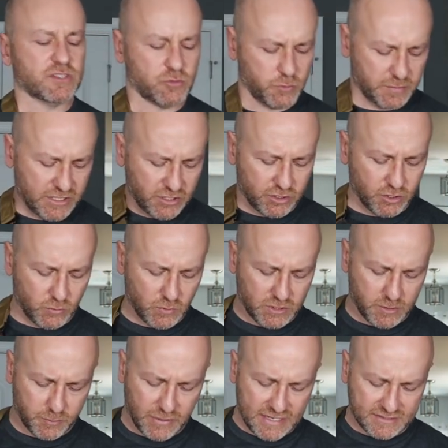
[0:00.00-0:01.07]
this would be a good
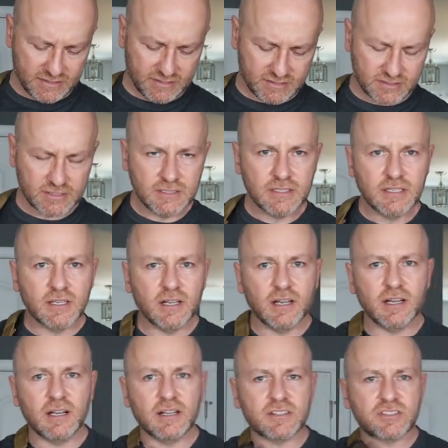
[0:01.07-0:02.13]
one to practice.
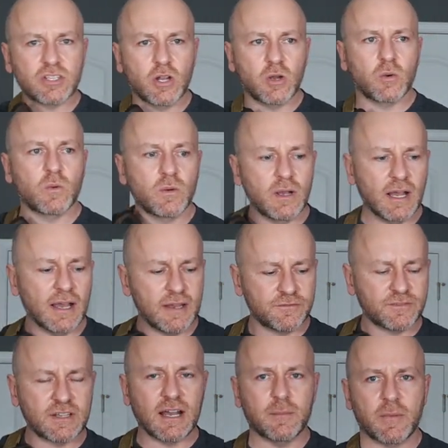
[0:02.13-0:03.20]
So
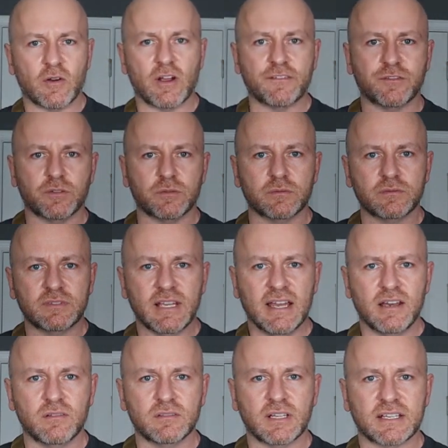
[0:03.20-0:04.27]
I've got my rifle
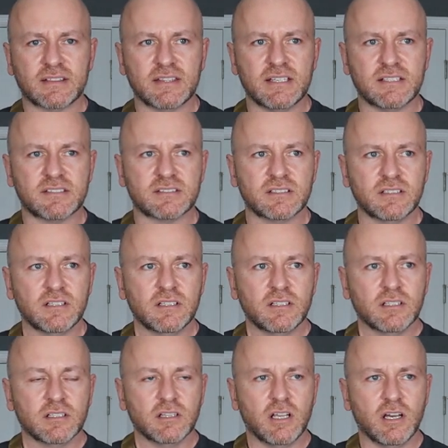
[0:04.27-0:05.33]
down like this,
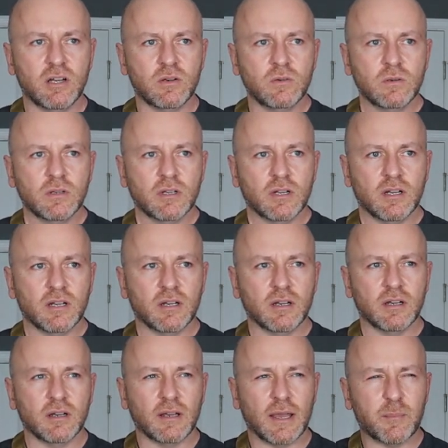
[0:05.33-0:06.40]
low,
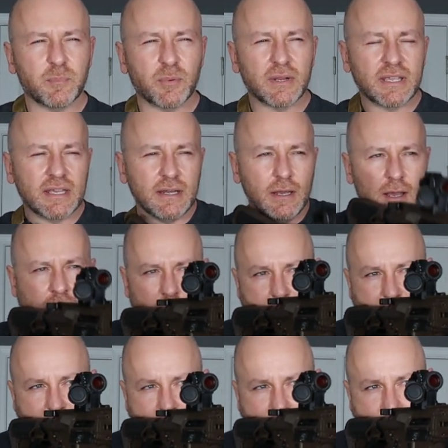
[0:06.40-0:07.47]
I bring it
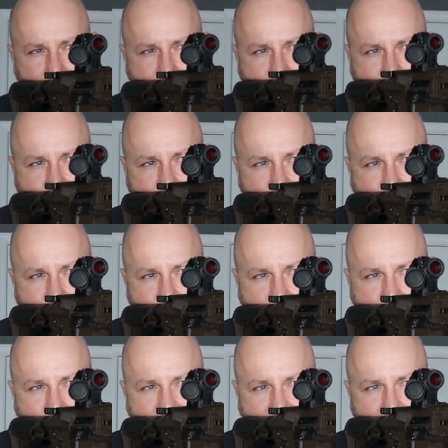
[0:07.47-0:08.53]
up,
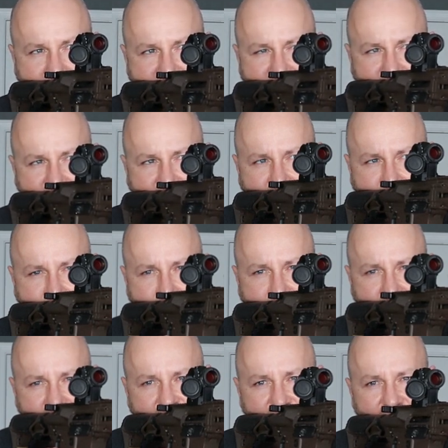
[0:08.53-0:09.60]
crack my shot
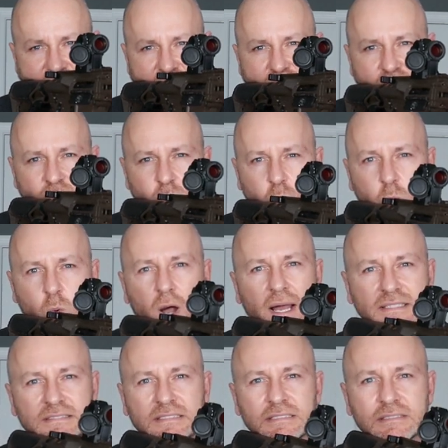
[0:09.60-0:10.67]
off, and then
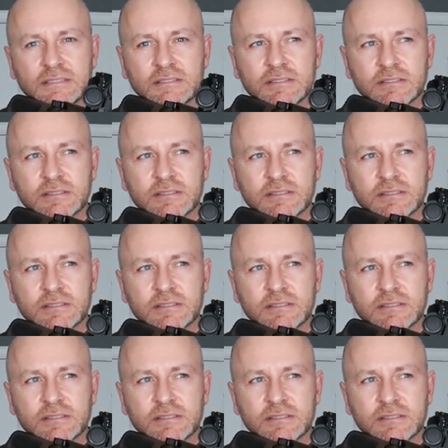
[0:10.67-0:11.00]
what?